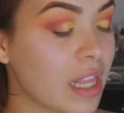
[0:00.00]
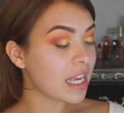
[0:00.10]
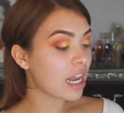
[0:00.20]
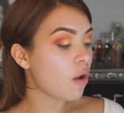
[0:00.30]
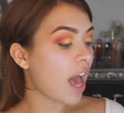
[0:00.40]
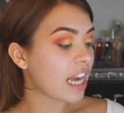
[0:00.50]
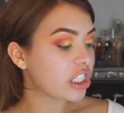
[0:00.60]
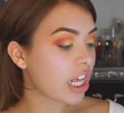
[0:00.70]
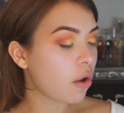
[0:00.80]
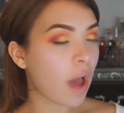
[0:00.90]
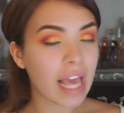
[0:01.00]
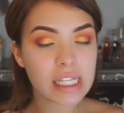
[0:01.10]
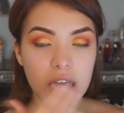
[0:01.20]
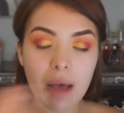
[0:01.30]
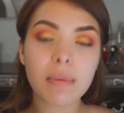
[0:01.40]
with the yellow eyeshadow,
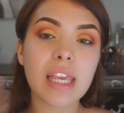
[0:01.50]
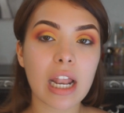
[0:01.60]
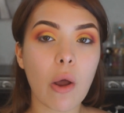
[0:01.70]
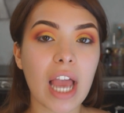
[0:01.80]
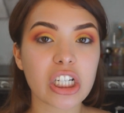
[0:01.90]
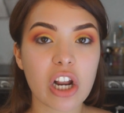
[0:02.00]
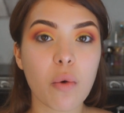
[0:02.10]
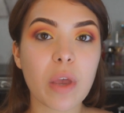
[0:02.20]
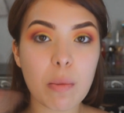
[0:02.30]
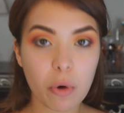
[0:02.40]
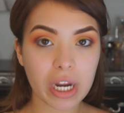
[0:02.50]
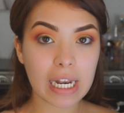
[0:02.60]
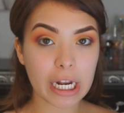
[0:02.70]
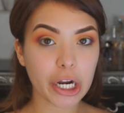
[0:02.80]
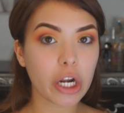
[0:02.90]
I top the yellow eyeshadow with more
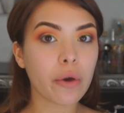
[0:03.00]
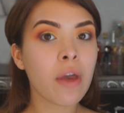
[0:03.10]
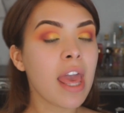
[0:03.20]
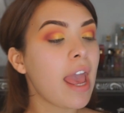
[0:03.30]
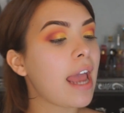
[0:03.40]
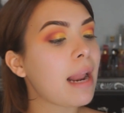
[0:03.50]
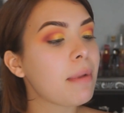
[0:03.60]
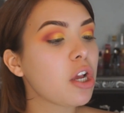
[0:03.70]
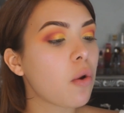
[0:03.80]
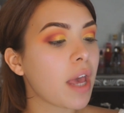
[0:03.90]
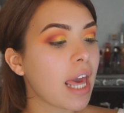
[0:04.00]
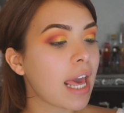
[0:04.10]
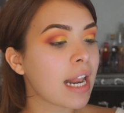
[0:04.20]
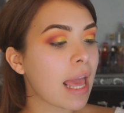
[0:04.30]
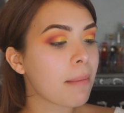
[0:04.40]
glitter glue, and I'm going to go
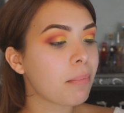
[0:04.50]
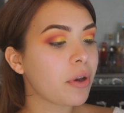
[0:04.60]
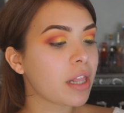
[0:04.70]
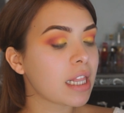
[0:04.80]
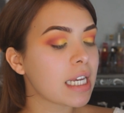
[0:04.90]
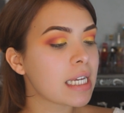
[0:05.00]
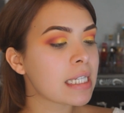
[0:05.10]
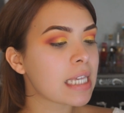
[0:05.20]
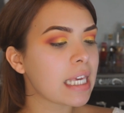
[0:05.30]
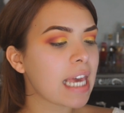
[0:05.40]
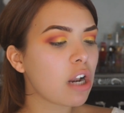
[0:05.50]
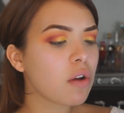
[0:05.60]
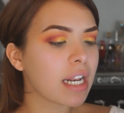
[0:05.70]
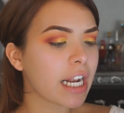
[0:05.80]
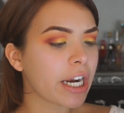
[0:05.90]
ahead and put this
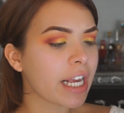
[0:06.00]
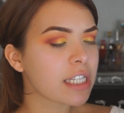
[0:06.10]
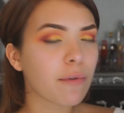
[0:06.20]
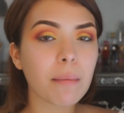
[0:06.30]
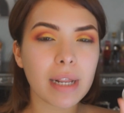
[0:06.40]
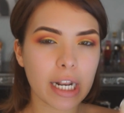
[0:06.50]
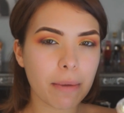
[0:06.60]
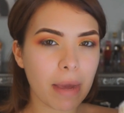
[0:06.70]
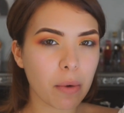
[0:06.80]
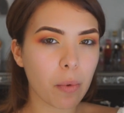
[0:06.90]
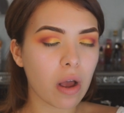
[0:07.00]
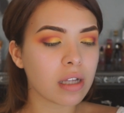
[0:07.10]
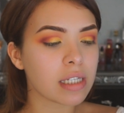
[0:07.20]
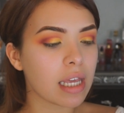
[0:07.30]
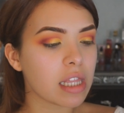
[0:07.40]
yellow glitter. It's from Glitter My
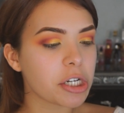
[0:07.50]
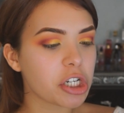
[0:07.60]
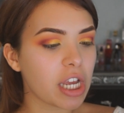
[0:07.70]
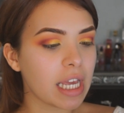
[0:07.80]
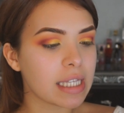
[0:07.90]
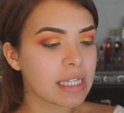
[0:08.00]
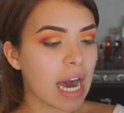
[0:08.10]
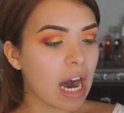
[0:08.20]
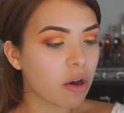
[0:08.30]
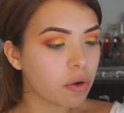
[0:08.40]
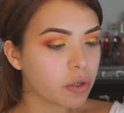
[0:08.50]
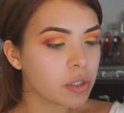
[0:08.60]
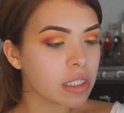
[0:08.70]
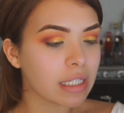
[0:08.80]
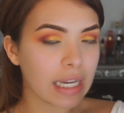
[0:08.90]
World in the shade
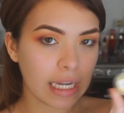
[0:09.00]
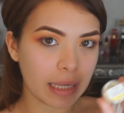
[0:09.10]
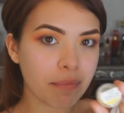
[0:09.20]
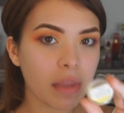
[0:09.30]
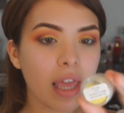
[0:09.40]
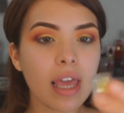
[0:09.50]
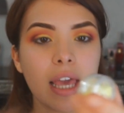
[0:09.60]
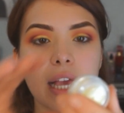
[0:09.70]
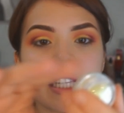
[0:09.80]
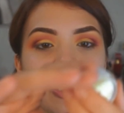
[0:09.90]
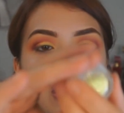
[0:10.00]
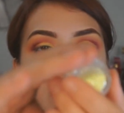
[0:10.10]
Taurus Gleam. It's